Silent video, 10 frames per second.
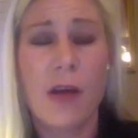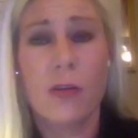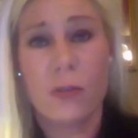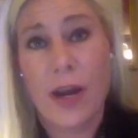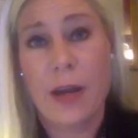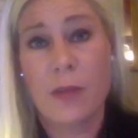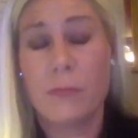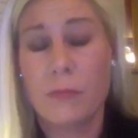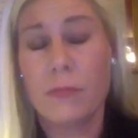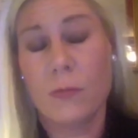Now,
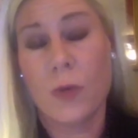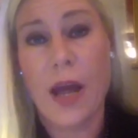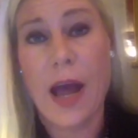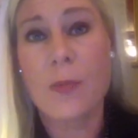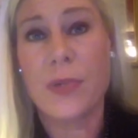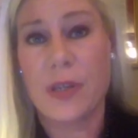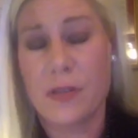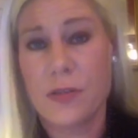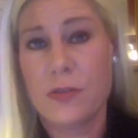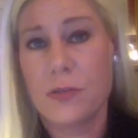granted, what
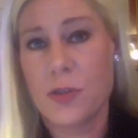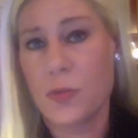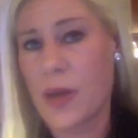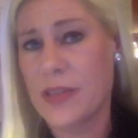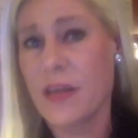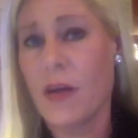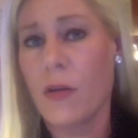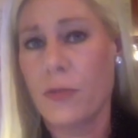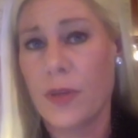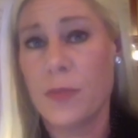happened to
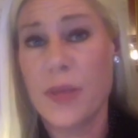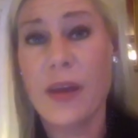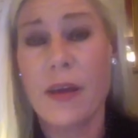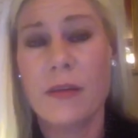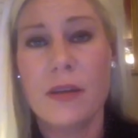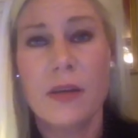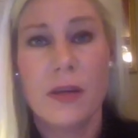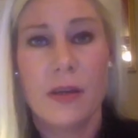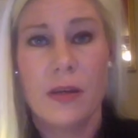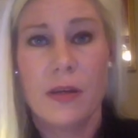myself and Ben
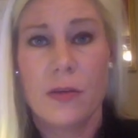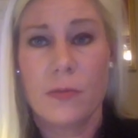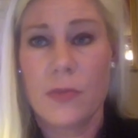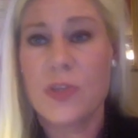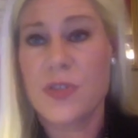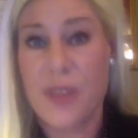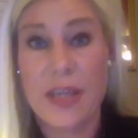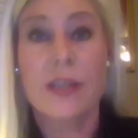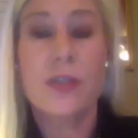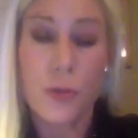is
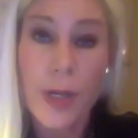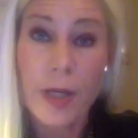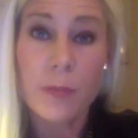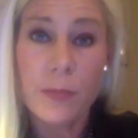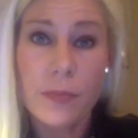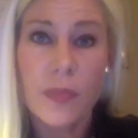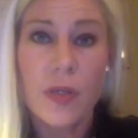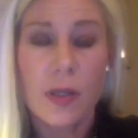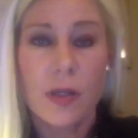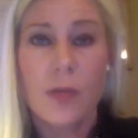the extreme,
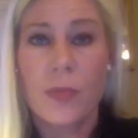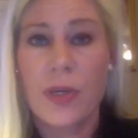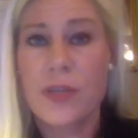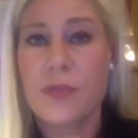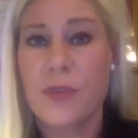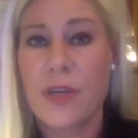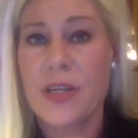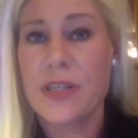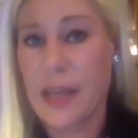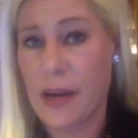but it's
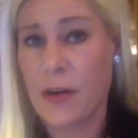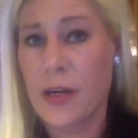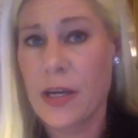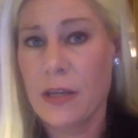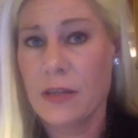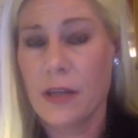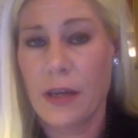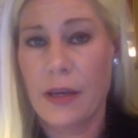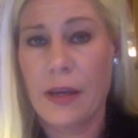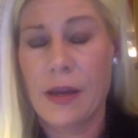very scary.
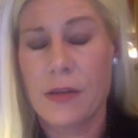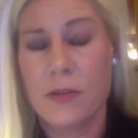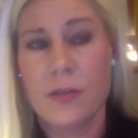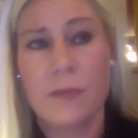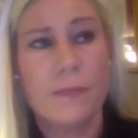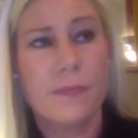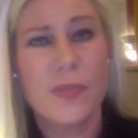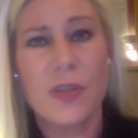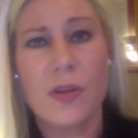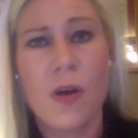And,
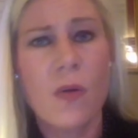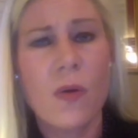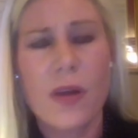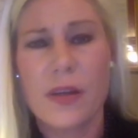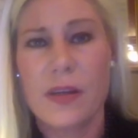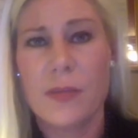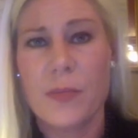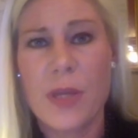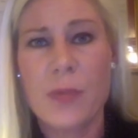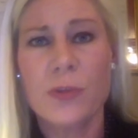you know,
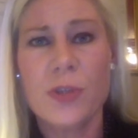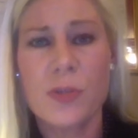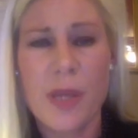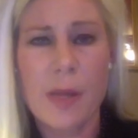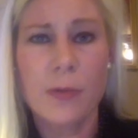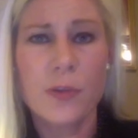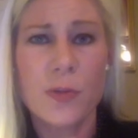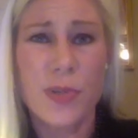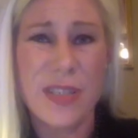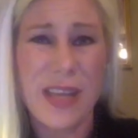people should be able
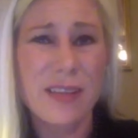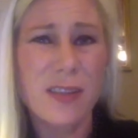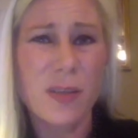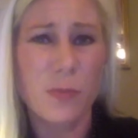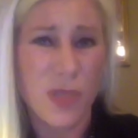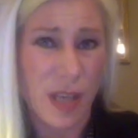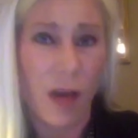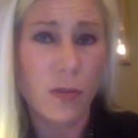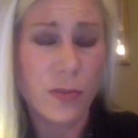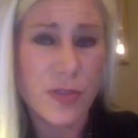to protect
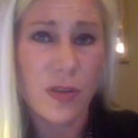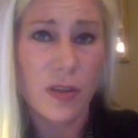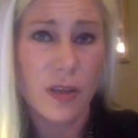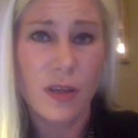themselves.